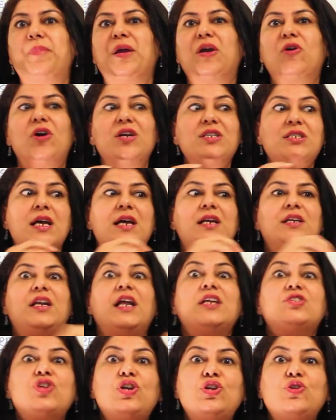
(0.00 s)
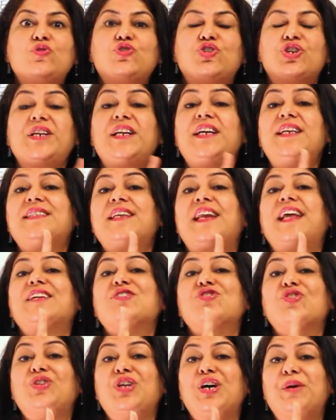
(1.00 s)
Because dissolution is an
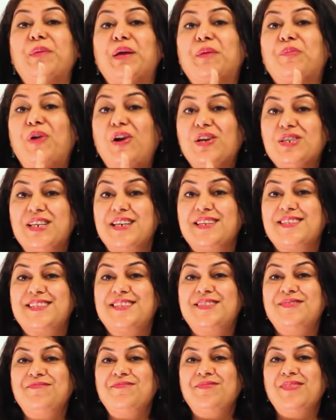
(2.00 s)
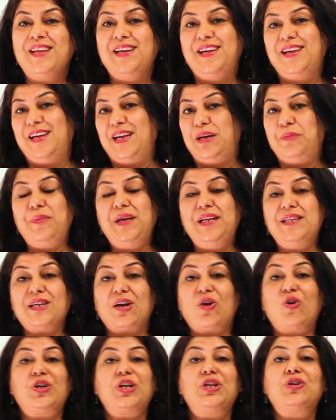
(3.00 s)
exothermic process. It means,
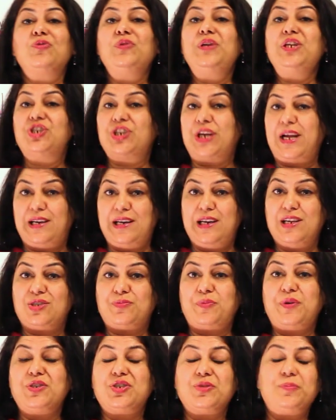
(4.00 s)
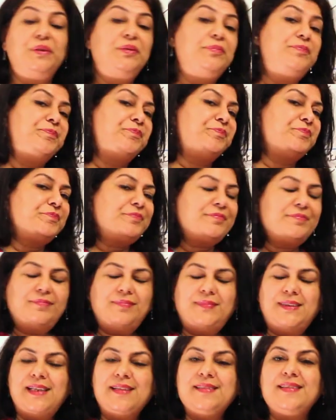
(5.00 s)
according to Le Chatelier's principle,
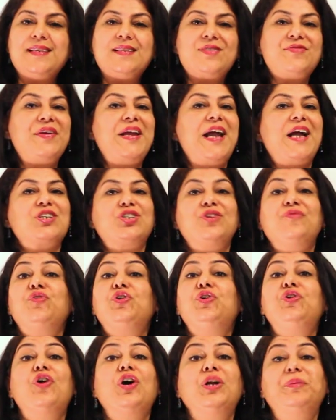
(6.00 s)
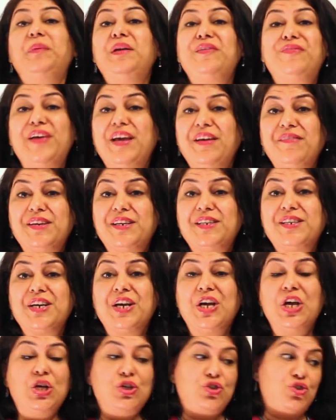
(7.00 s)
this reaction would not be favored.
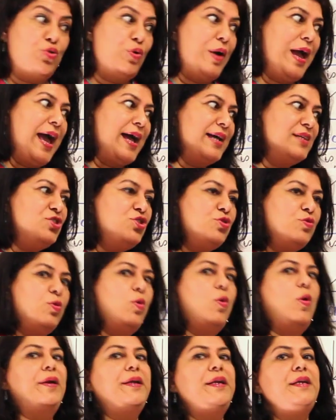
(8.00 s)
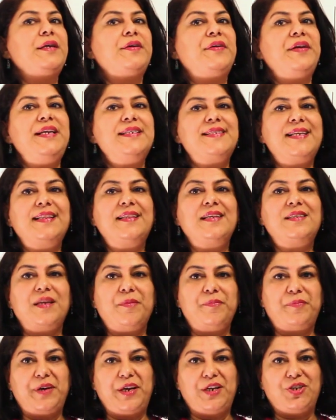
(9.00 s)
So as you go on increasing the
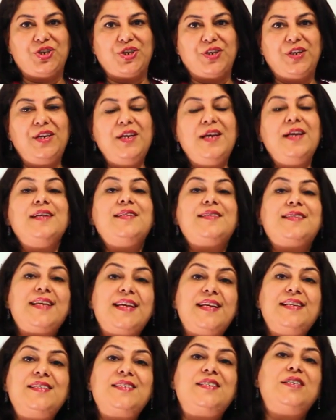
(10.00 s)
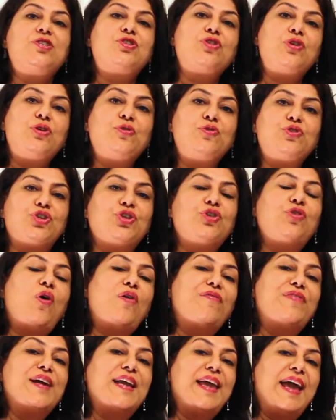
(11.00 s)
temperature, since dissolution
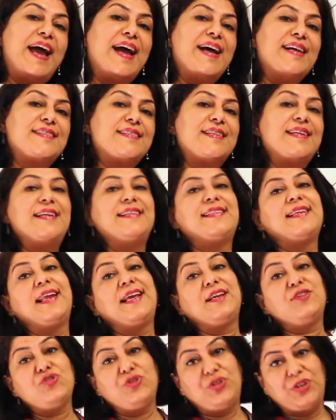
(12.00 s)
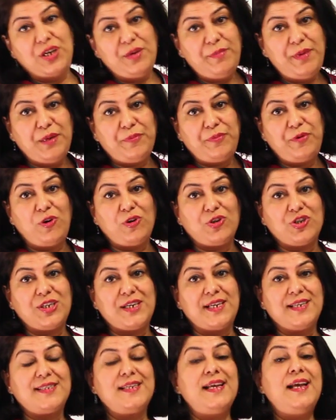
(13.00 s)
of a gas is an exothermic
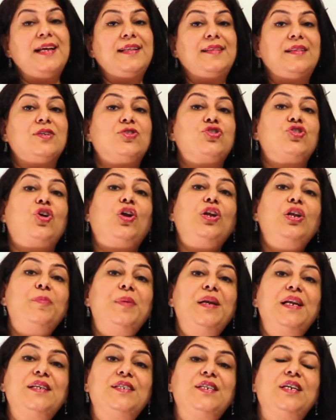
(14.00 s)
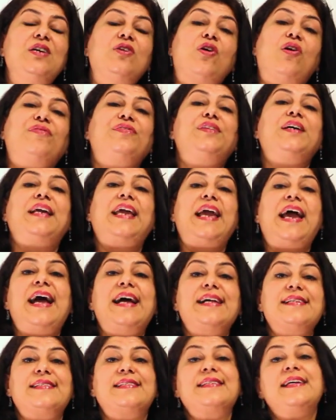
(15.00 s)
process, the solubility of the
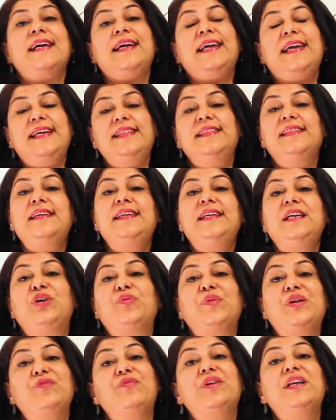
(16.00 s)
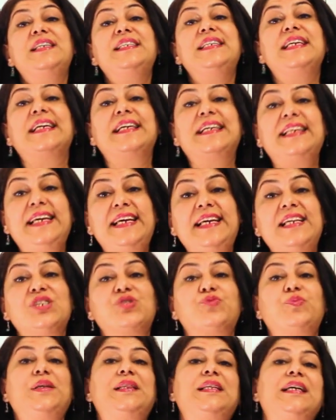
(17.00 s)
gas in the liquid will
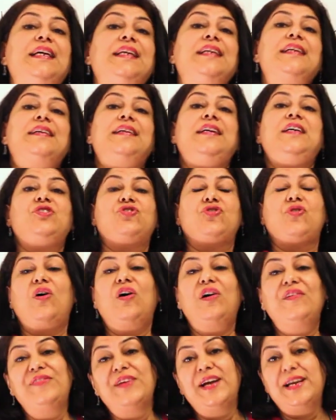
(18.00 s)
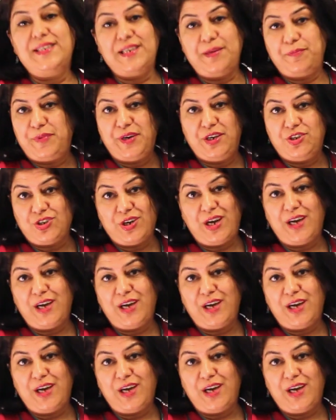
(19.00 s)
decrease with increase of temperature.